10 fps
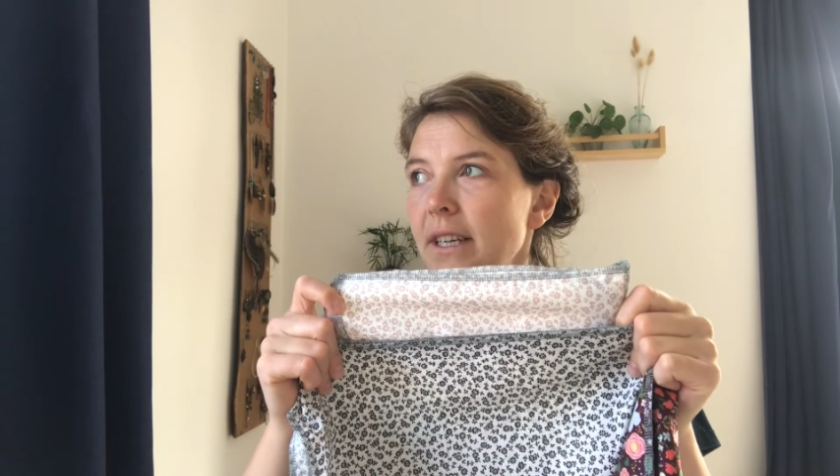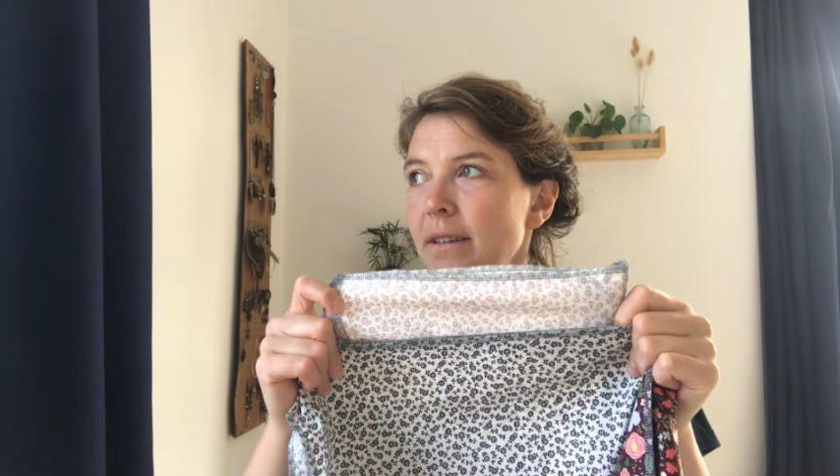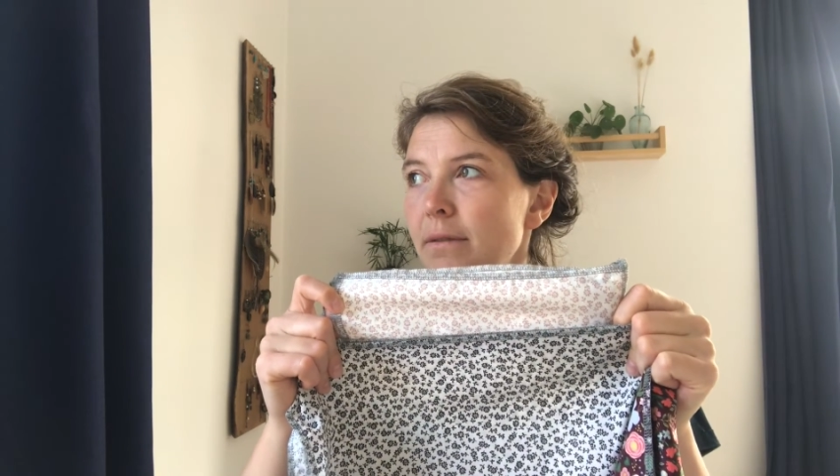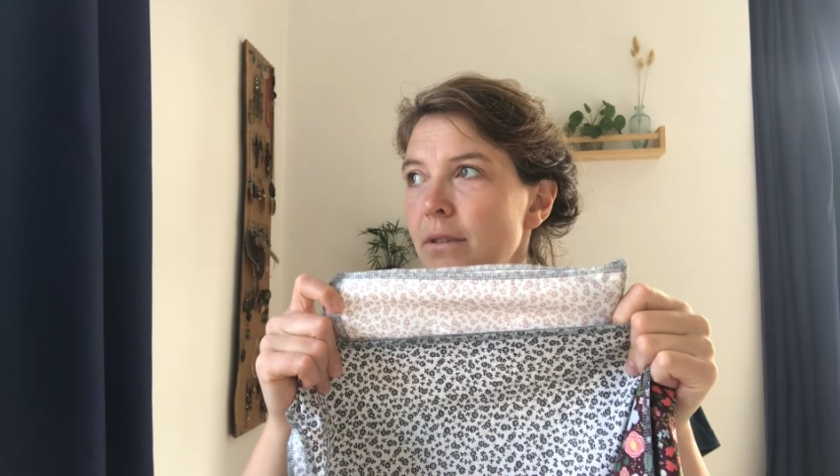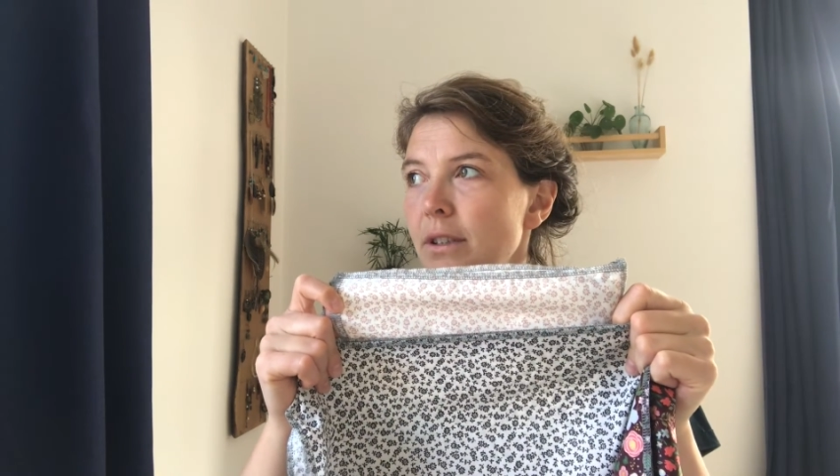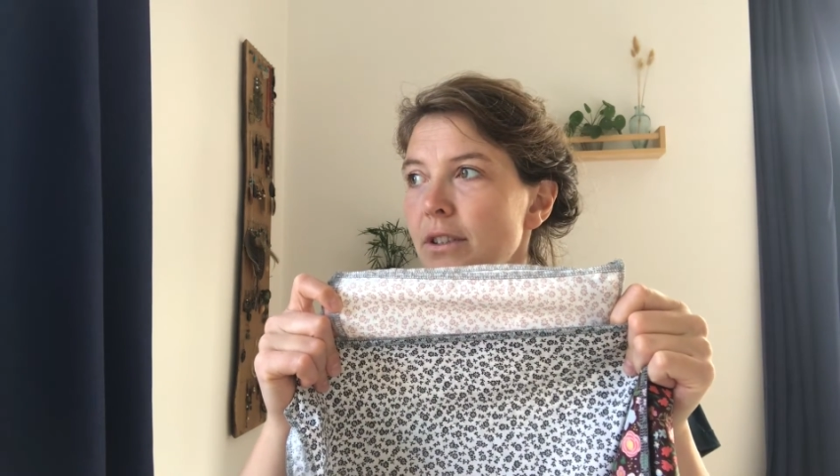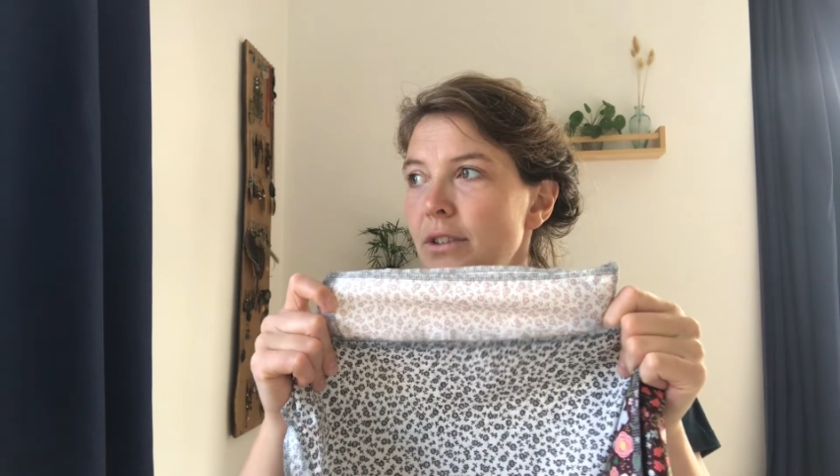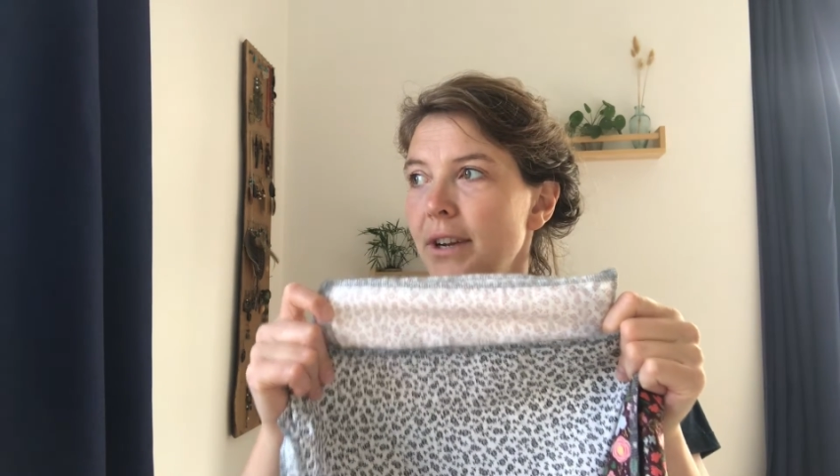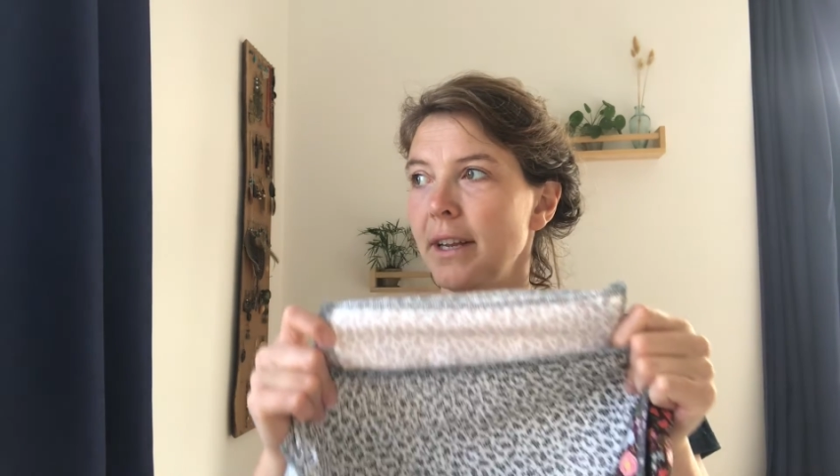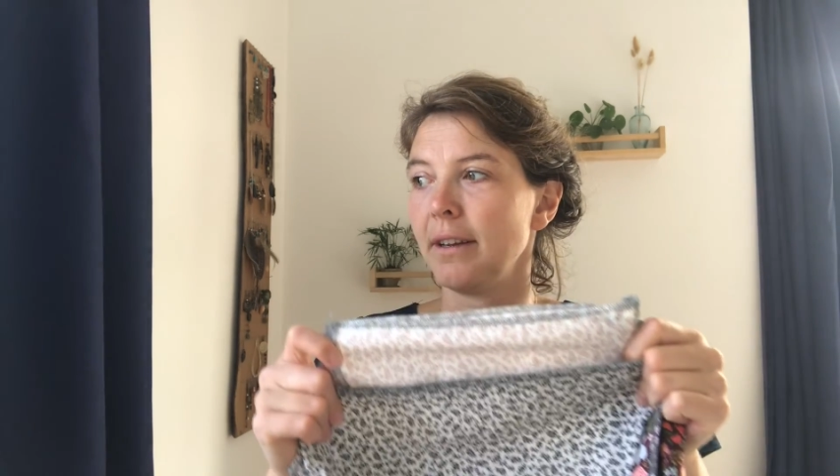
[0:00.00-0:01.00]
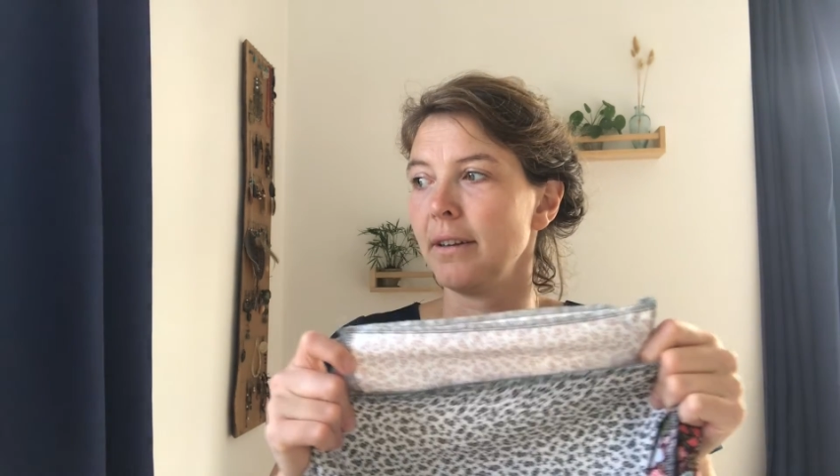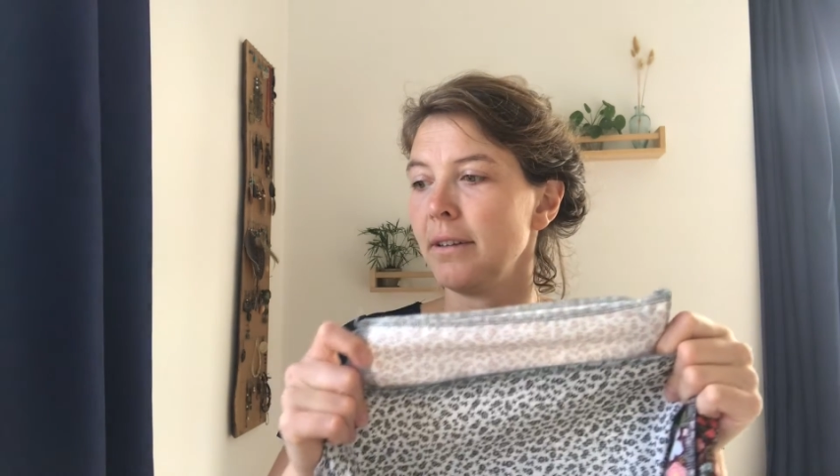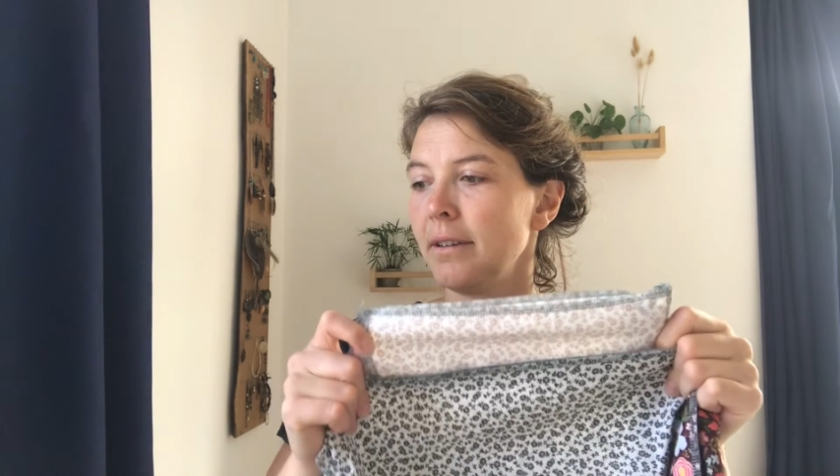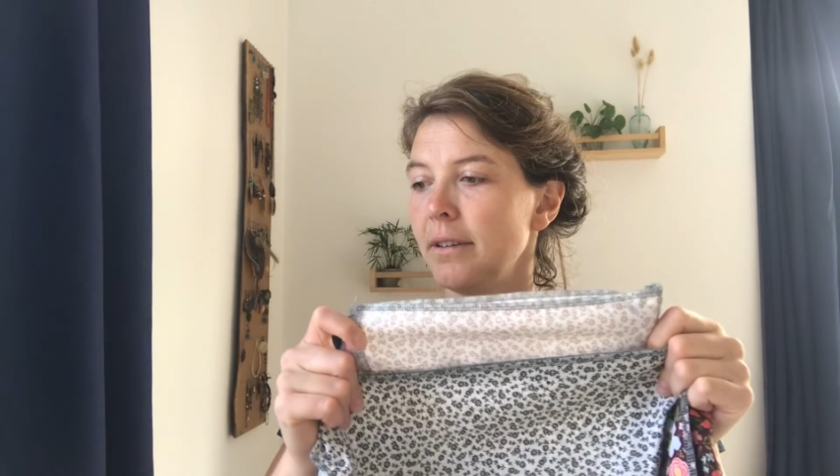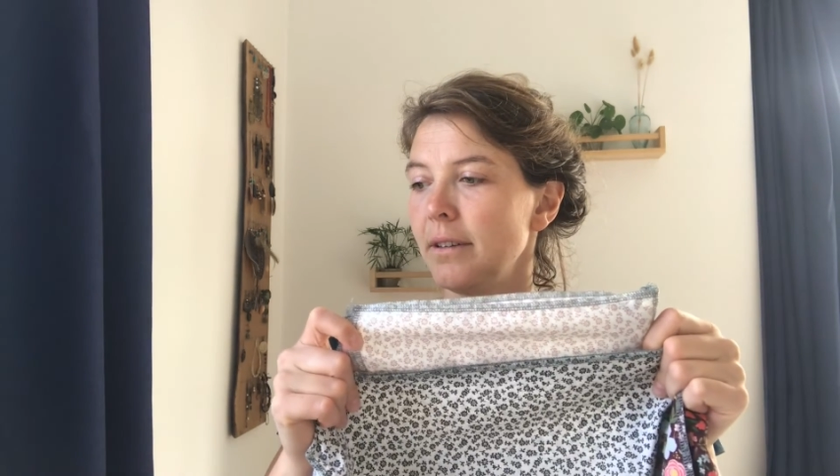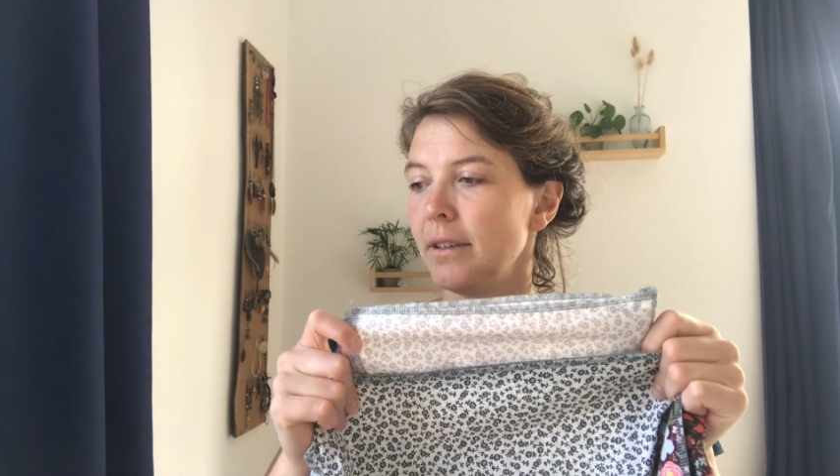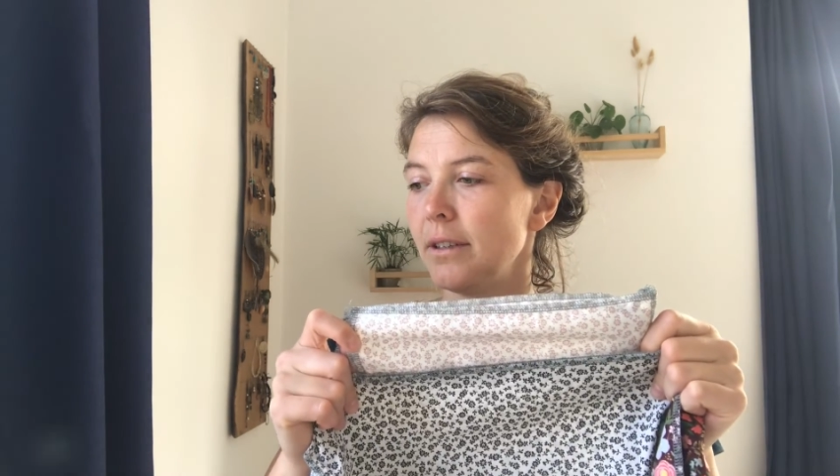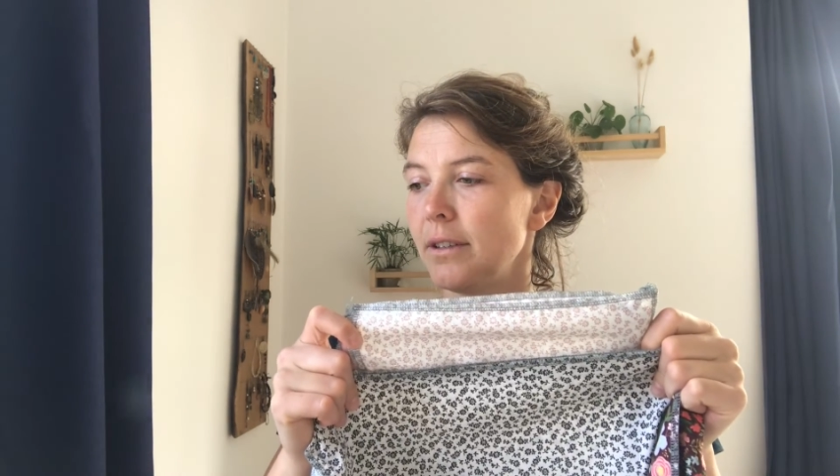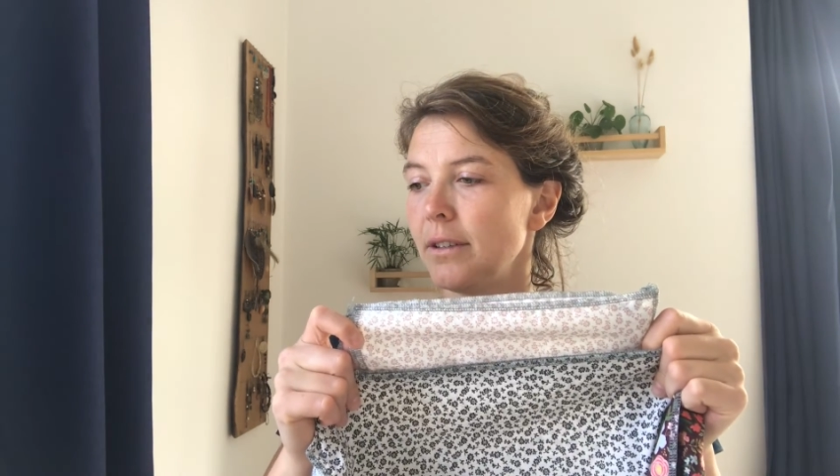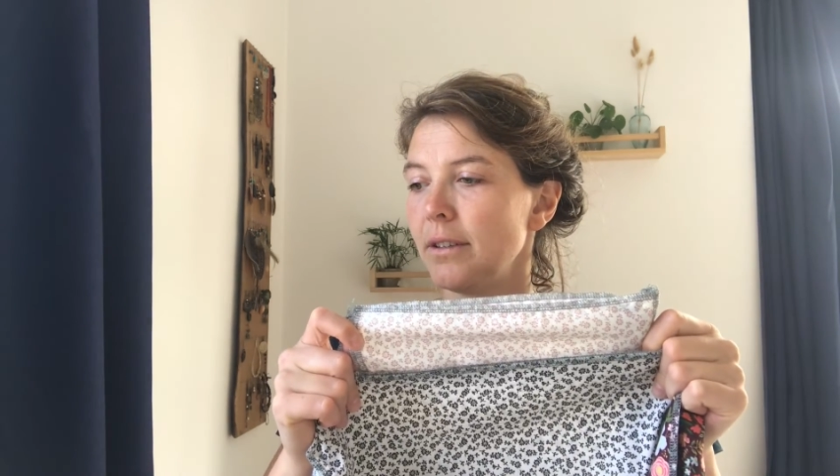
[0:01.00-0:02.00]
for the string,
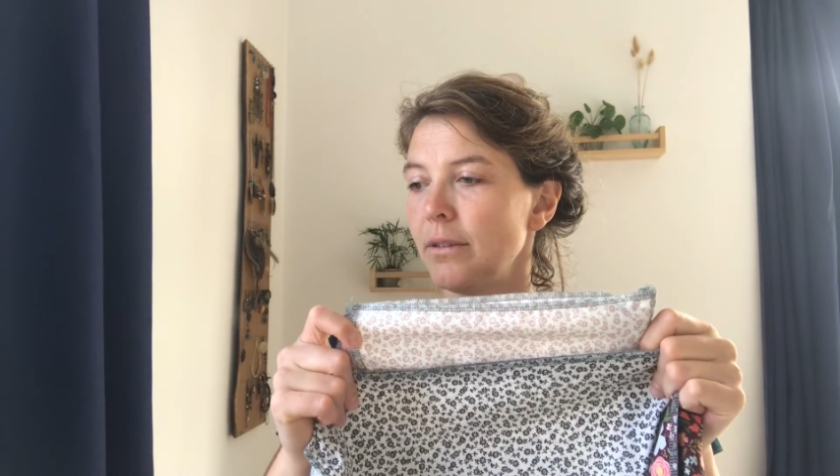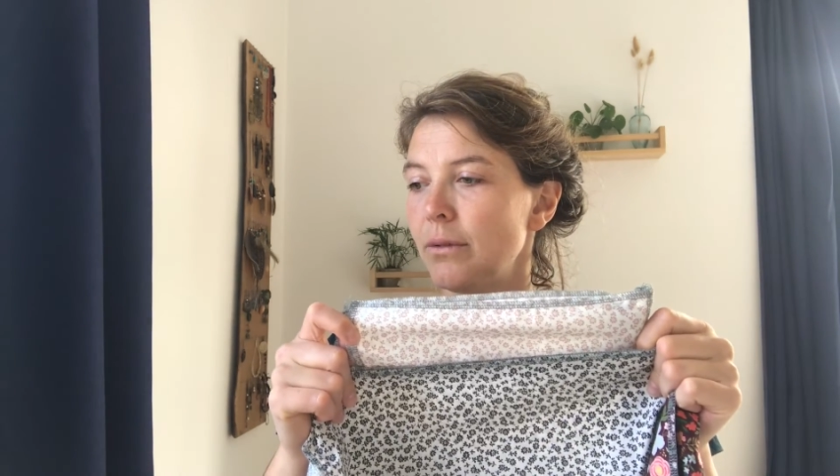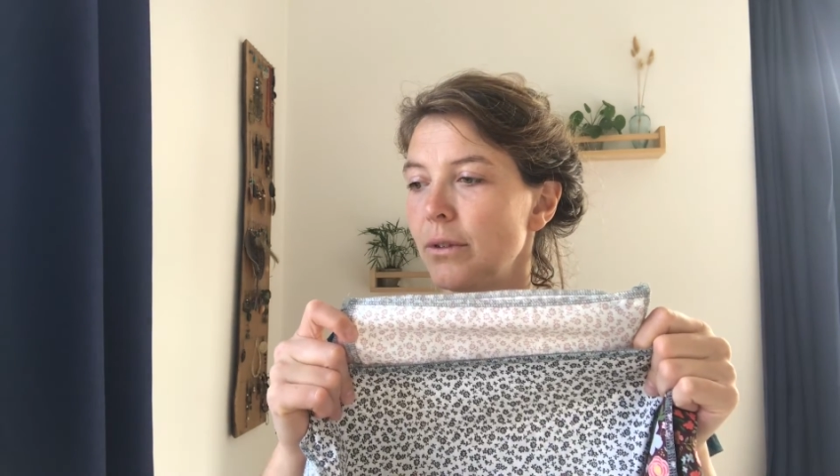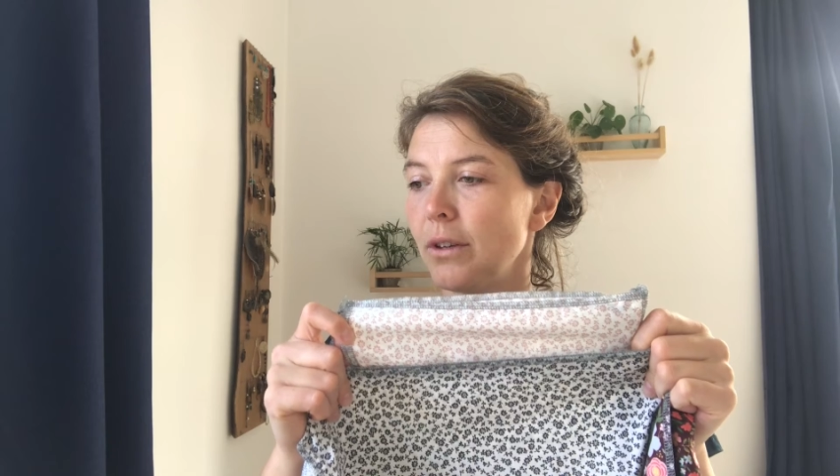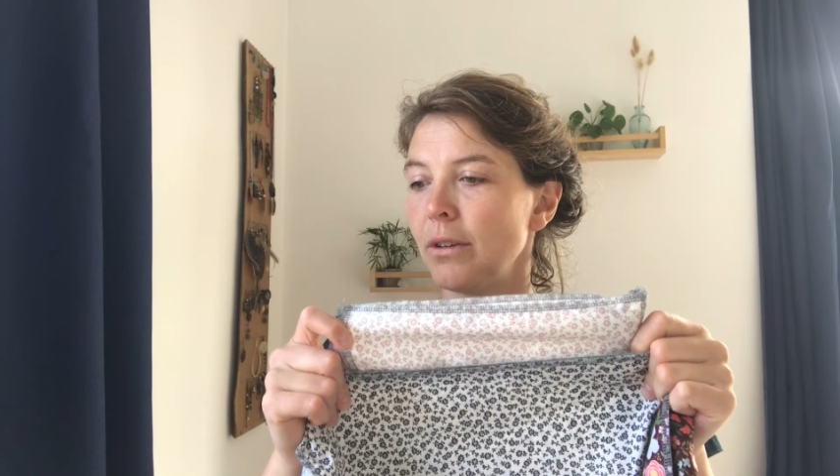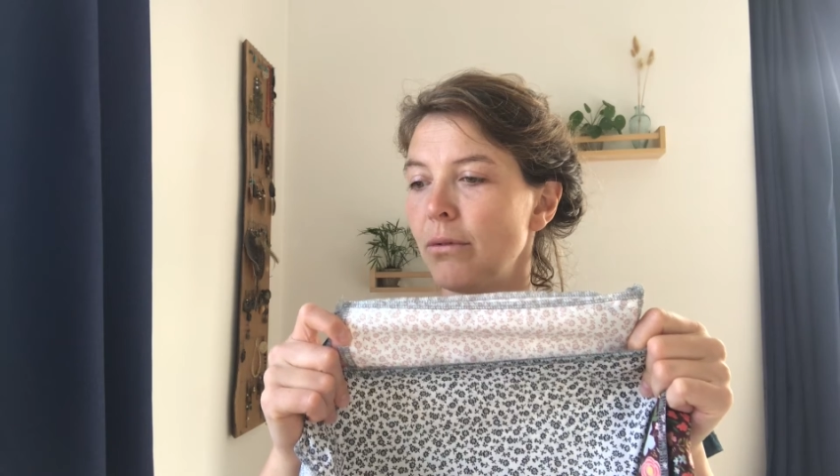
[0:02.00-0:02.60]
for the